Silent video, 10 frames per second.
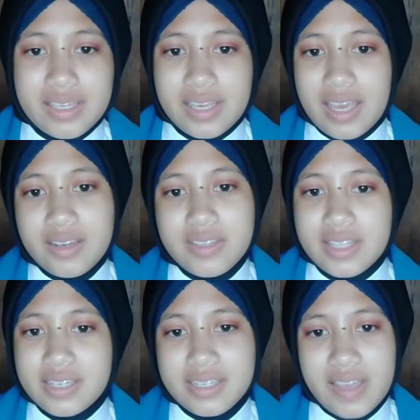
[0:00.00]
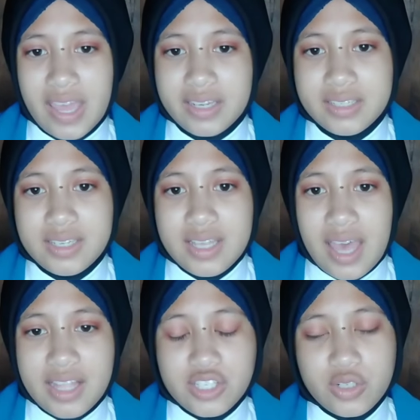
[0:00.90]
Cannot gather again
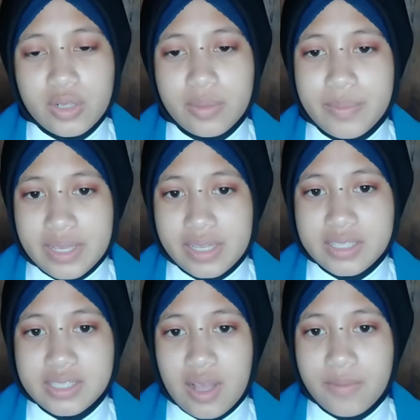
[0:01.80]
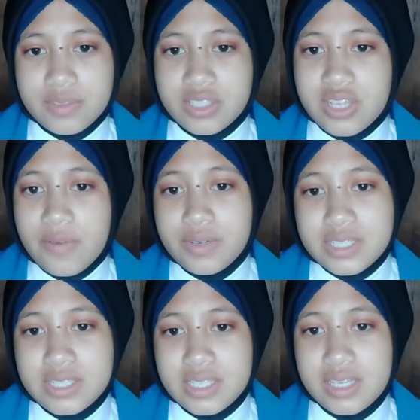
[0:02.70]
at school because of the
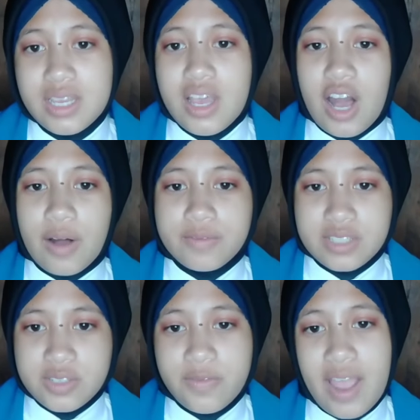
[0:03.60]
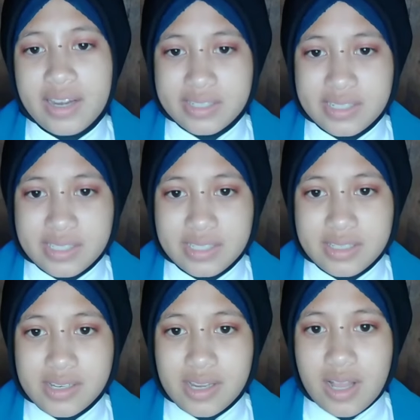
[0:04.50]
severity of this virus.
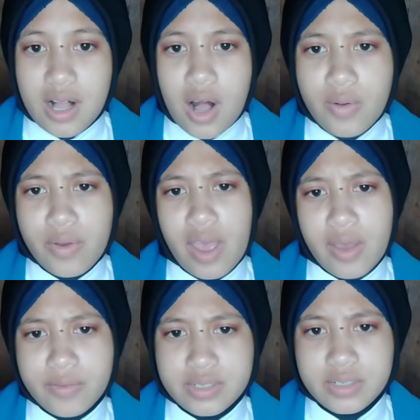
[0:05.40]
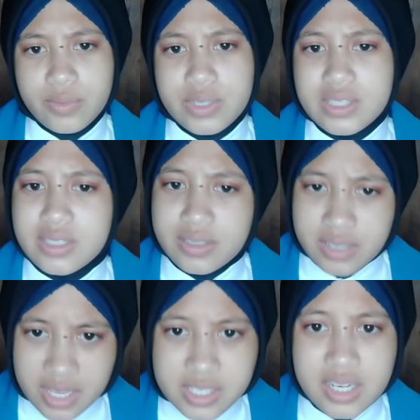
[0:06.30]
However, with the
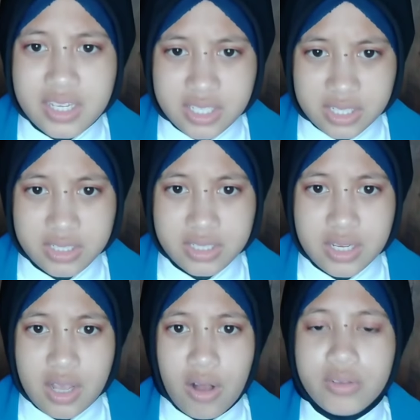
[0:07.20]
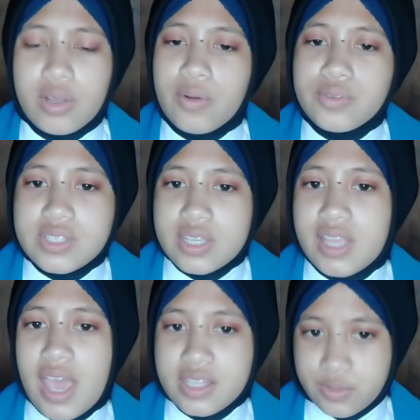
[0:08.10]
restriction on outside
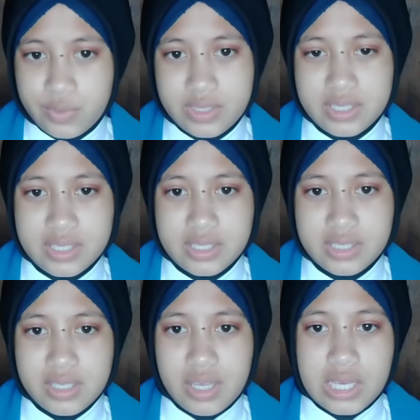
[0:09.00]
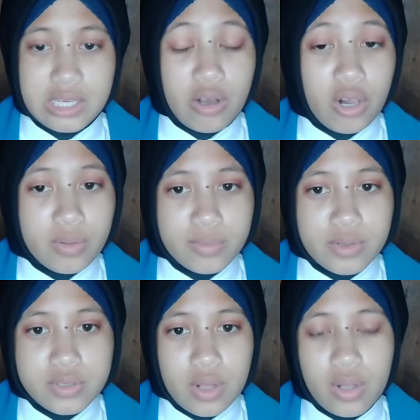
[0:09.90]
activities in
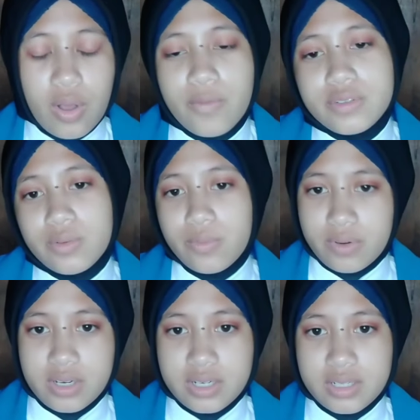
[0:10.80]
almost all over the world,